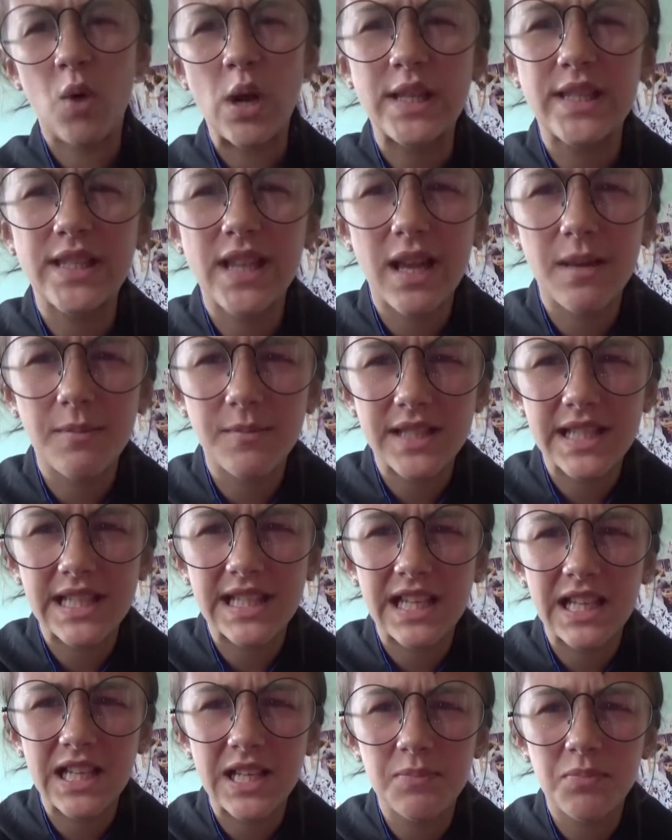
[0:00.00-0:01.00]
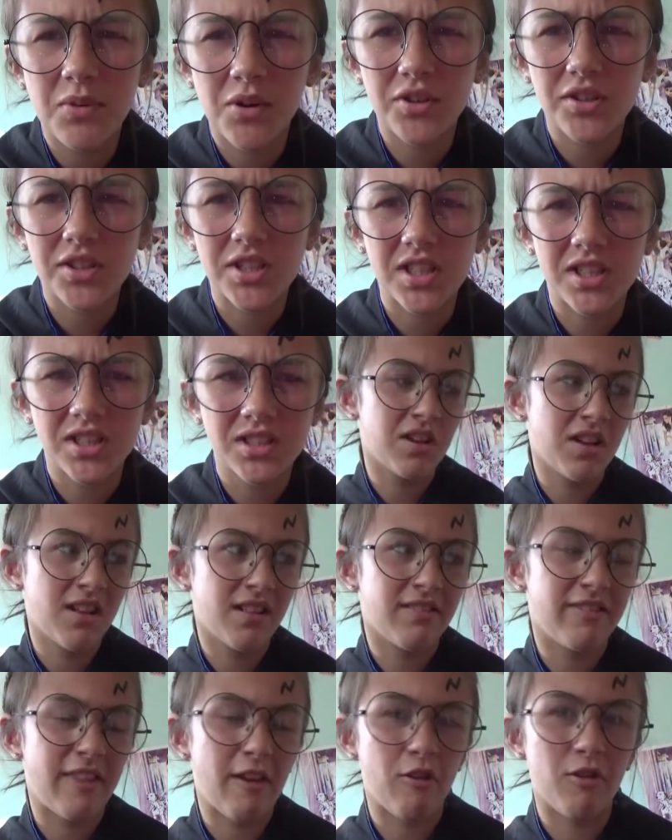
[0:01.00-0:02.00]
were James and Lily Potter.
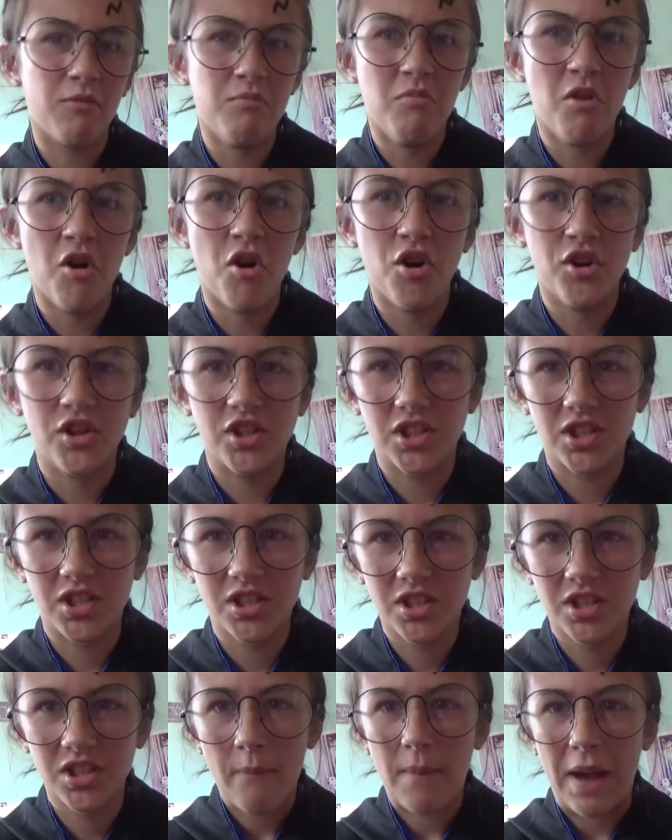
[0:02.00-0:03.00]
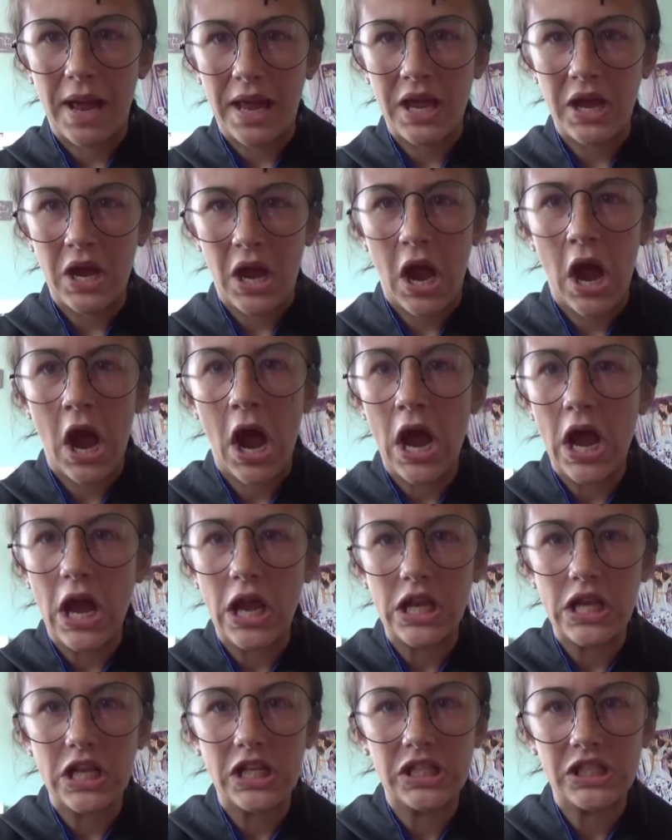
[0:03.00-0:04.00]
They were murdered by a
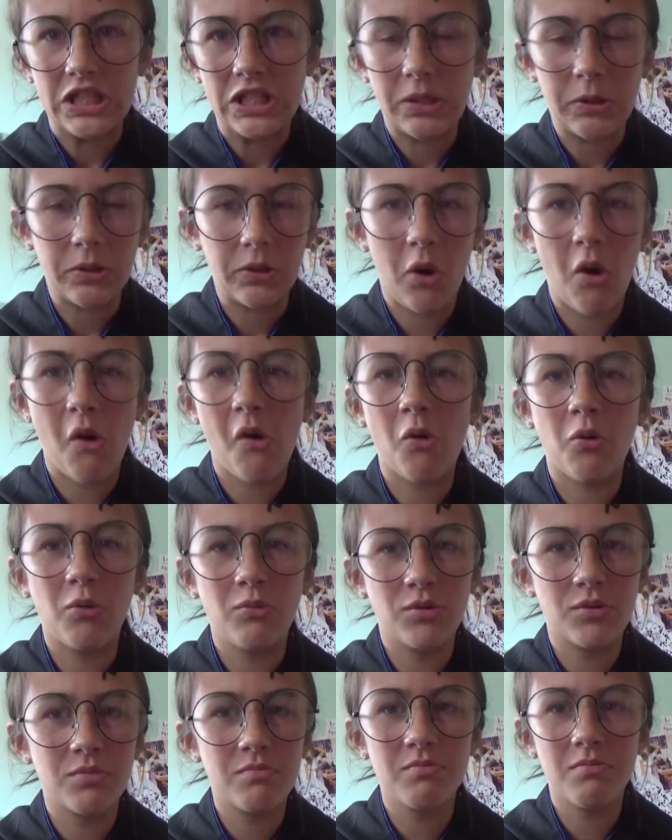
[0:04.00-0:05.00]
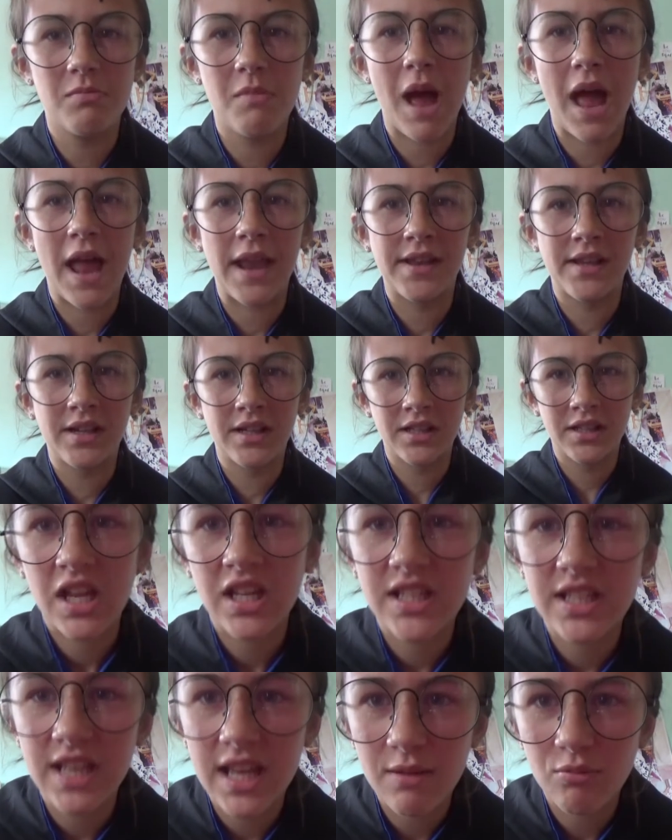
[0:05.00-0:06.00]
heartless, cold man.
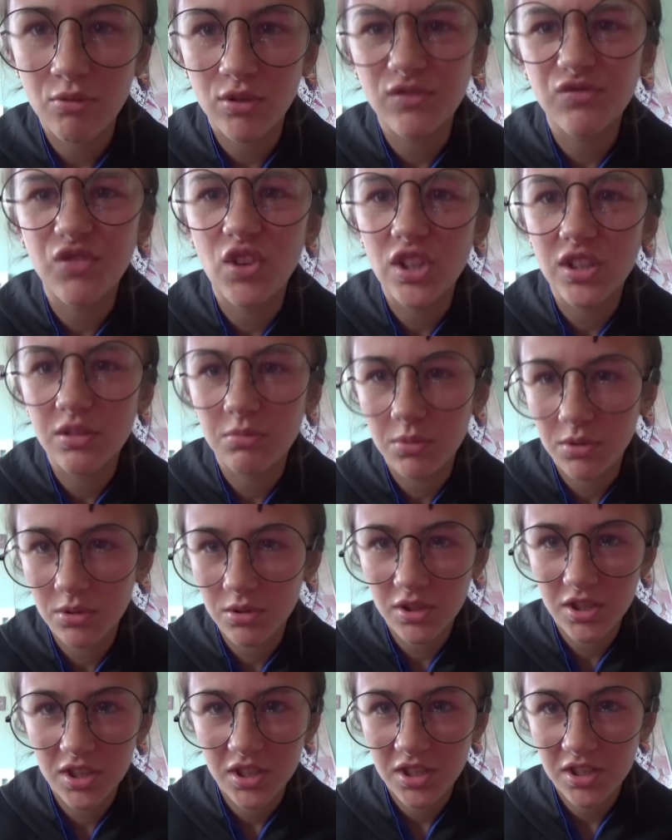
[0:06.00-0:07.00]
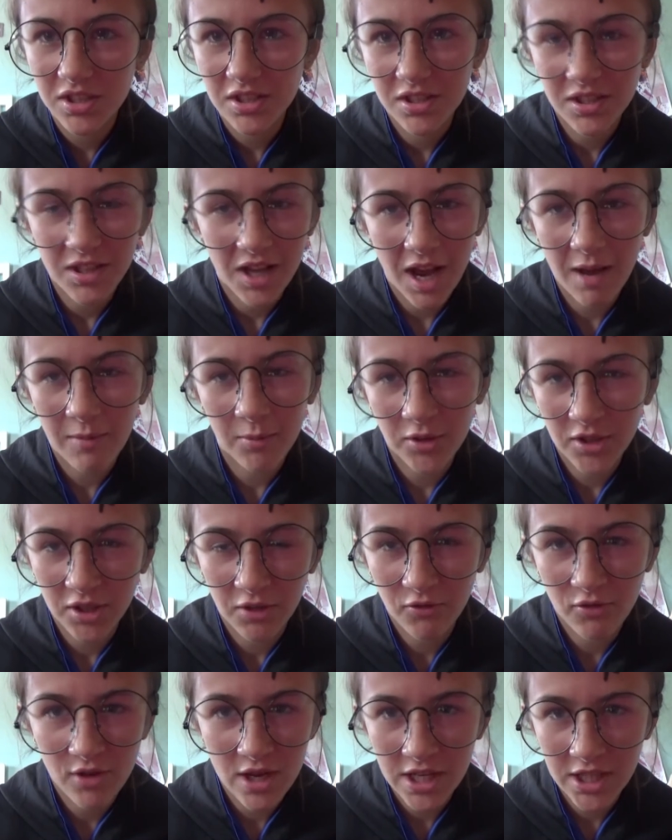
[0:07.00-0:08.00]
His name was Voldemort. I'm not
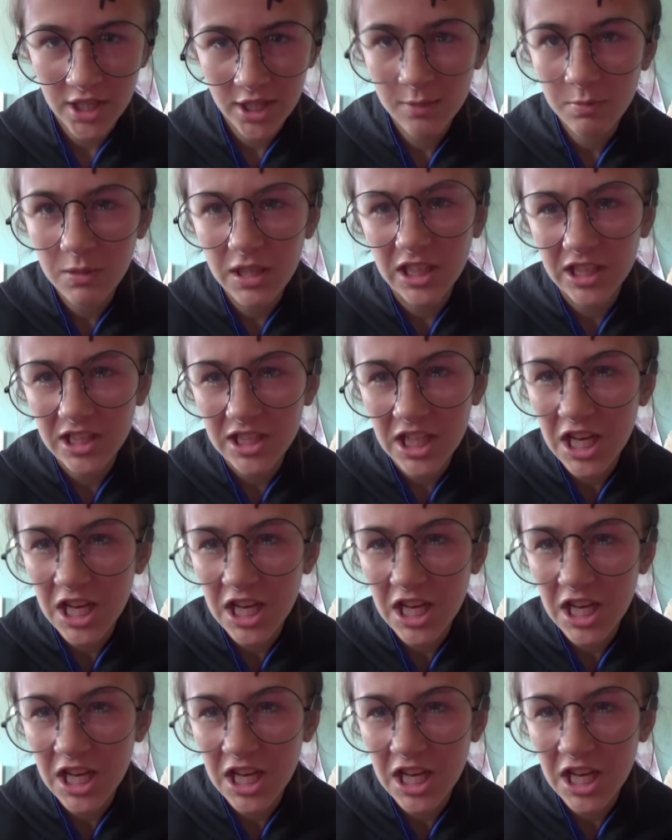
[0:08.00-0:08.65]
afraid to speak his